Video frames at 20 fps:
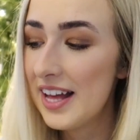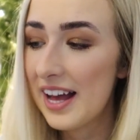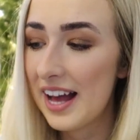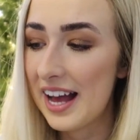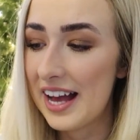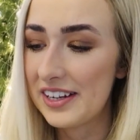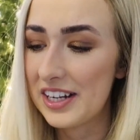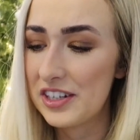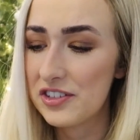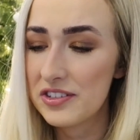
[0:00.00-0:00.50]

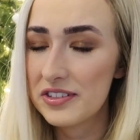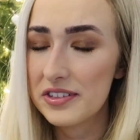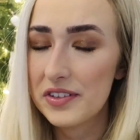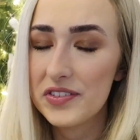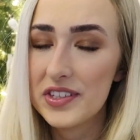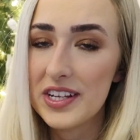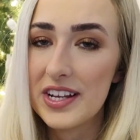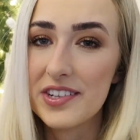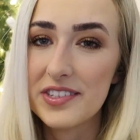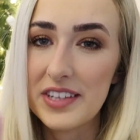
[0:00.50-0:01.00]
And I just love
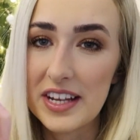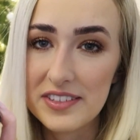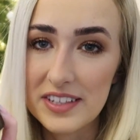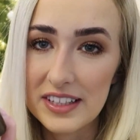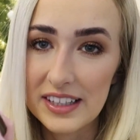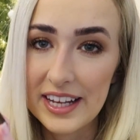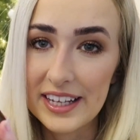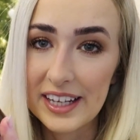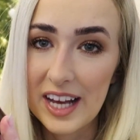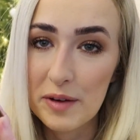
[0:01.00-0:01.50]
the
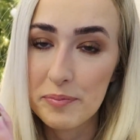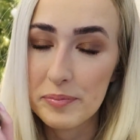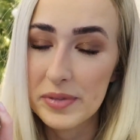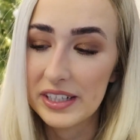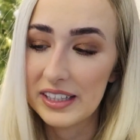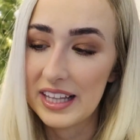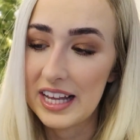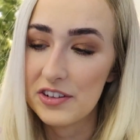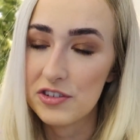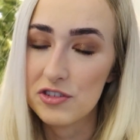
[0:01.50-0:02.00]
aesthetic, like amber
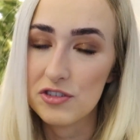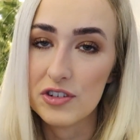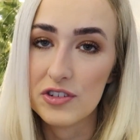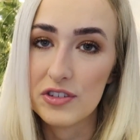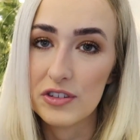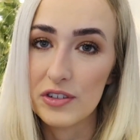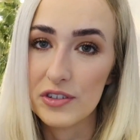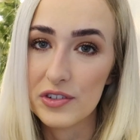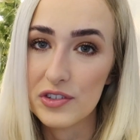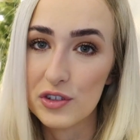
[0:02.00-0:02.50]
glass
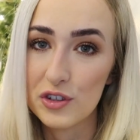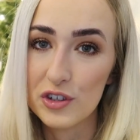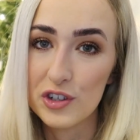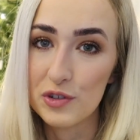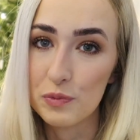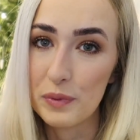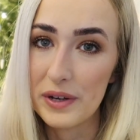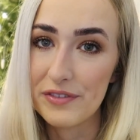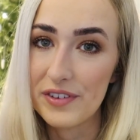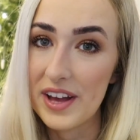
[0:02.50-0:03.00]
just looks
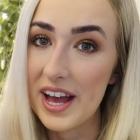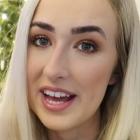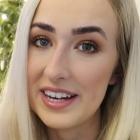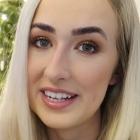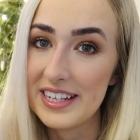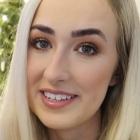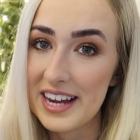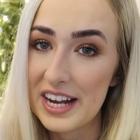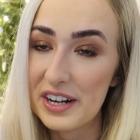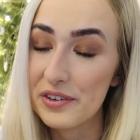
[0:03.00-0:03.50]
good with
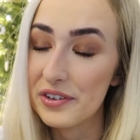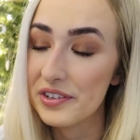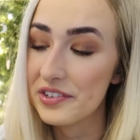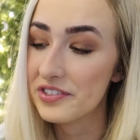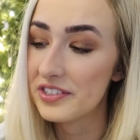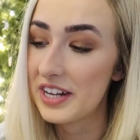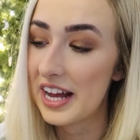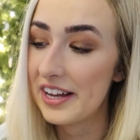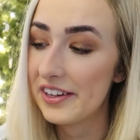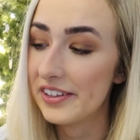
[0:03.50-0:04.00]
any decor
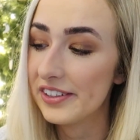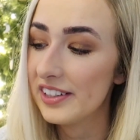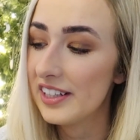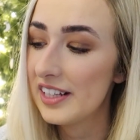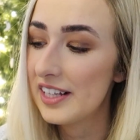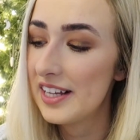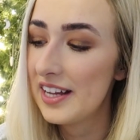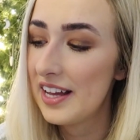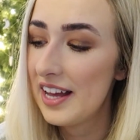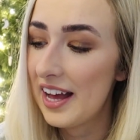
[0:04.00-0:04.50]
style.